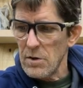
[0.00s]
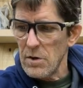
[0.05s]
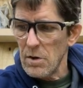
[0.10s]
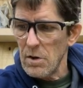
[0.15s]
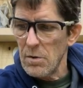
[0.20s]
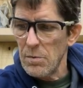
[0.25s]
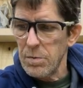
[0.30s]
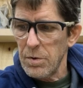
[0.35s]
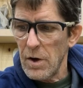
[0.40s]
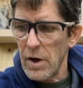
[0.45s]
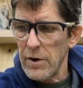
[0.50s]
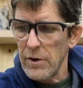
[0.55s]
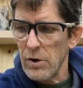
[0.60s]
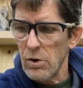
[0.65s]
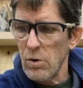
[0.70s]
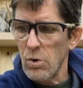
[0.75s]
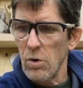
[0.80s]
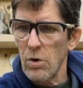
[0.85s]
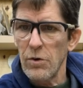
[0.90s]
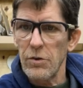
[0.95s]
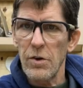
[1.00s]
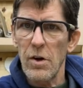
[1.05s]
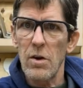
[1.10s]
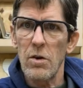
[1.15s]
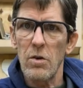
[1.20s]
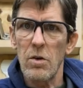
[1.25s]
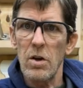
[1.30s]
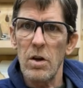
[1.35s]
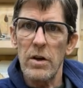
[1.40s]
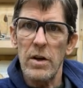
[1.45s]
you're going to apply your
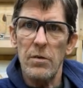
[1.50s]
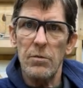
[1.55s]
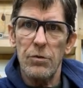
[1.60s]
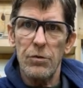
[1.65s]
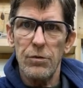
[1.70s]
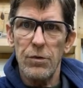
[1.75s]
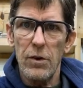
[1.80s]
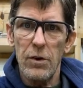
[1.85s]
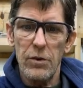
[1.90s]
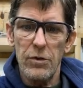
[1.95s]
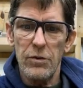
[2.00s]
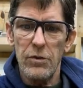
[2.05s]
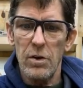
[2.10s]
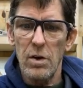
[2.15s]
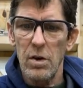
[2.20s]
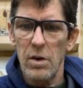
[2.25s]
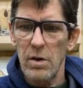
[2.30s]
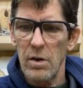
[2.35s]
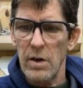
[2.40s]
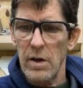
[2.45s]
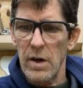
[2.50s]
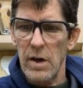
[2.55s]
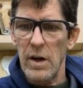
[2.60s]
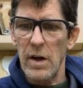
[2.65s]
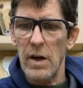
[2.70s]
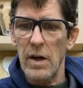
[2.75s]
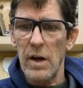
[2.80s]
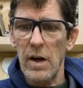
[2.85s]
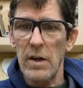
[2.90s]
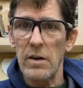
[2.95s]
horizontal clamps first,
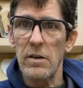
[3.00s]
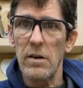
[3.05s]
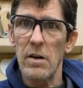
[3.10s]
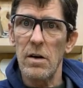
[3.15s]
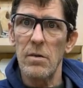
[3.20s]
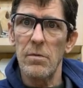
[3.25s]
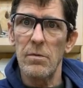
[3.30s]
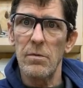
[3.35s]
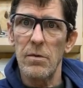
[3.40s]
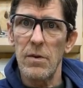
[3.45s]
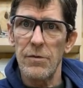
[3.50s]
and I did them.